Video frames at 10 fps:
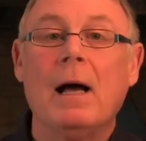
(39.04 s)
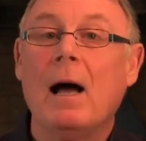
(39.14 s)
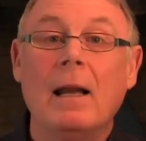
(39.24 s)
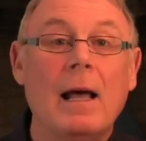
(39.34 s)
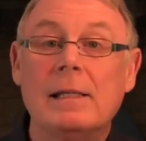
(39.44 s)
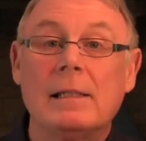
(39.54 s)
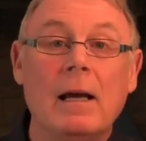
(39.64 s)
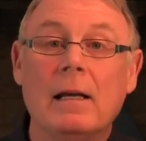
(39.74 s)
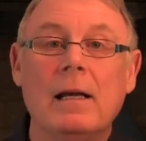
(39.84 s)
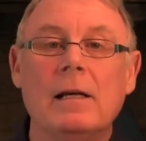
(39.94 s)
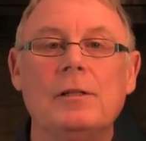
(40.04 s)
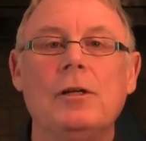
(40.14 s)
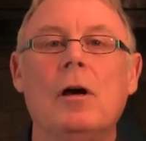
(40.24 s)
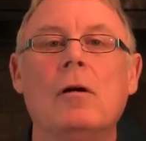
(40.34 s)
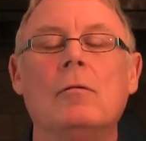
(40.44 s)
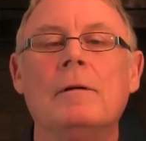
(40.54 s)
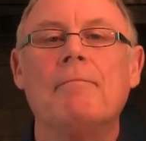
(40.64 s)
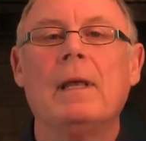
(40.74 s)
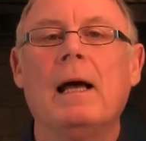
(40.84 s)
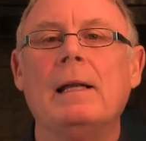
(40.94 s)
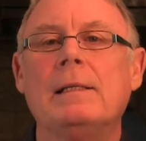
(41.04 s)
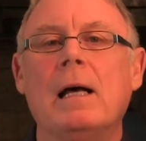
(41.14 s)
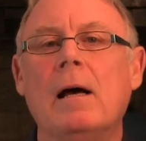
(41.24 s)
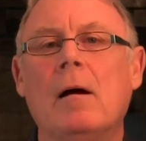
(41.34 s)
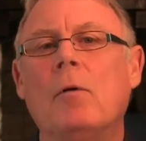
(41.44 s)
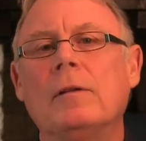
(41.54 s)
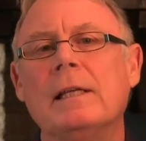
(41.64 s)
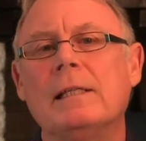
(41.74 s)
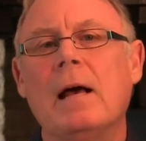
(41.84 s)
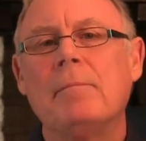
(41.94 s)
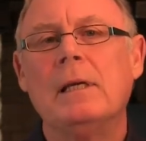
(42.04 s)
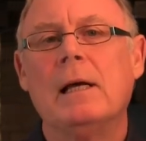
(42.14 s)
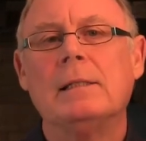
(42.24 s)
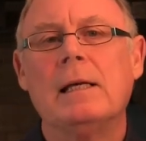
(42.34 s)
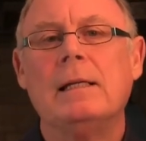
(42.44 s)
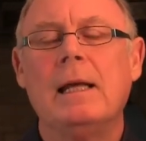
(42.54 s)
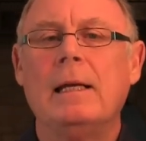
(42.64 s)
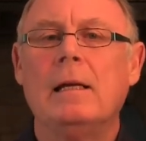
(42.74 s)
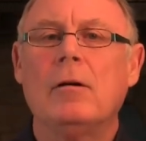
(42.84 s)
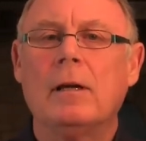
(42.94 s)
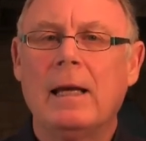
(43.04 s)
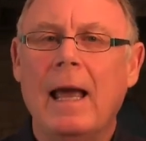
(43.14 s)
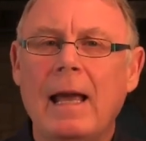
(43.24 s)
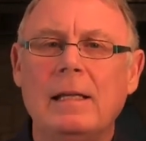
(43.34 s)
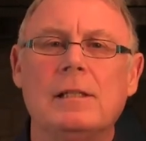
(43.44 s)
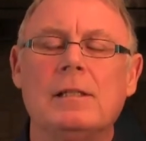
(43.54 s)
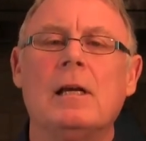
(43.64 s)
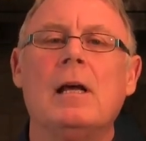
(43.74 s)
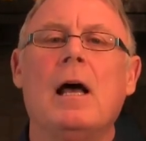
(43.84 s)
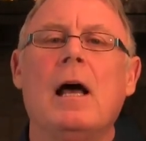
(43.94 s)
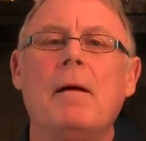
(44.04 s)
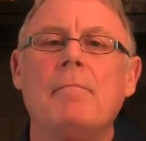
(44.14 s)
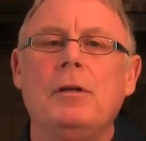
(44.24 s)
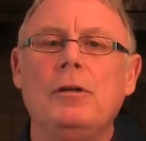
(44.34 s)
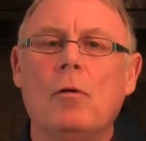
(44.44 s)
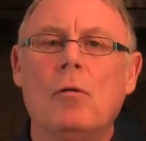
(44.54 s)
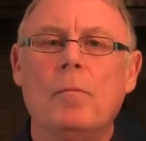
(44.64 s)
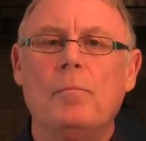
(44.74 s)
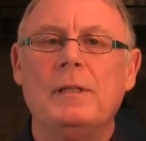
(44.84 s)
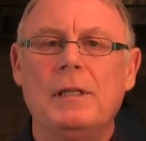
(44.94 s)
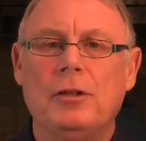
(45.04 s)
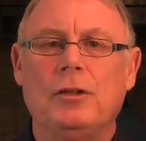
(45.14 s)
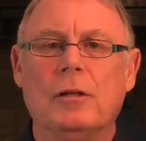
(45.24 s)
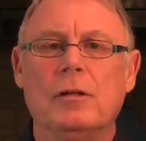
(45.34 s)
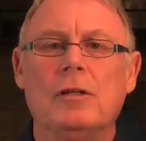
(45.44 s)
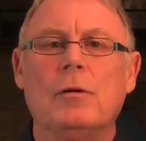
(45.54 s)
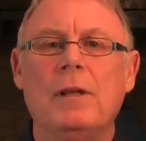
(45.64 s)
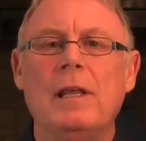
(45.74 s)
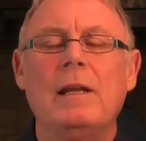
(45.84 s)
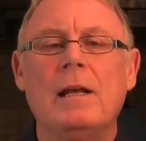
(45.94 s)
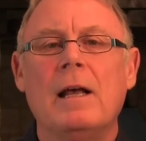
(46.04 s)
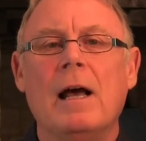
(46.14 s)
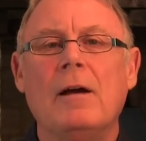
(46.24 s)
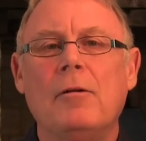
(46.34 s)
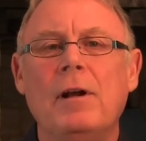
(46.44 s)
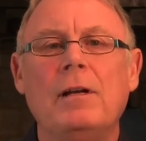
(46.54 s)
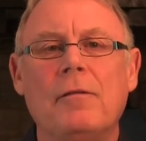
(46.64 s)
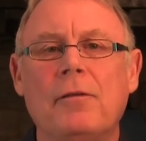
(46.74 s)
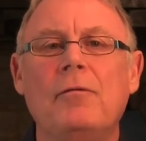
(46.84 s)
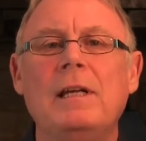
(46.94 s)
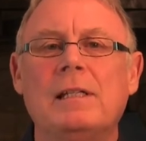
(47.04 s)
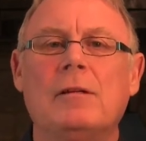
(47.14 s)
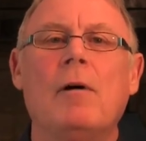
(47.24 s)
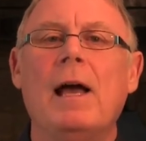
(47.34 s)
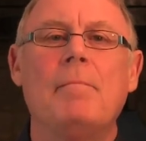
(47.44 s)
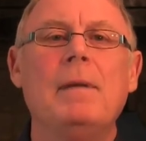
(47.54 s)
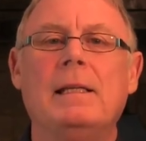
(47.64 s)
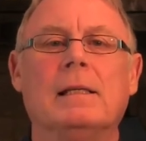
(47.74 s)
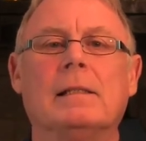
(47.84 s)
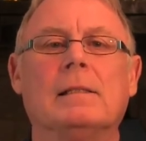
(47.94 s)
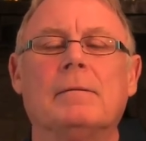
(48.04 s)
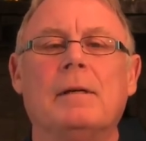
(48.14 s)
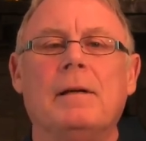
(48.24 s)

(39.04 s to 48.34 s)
I like cycling, as you know, and what this app does, it locates your position to within a grid of 3 square meters.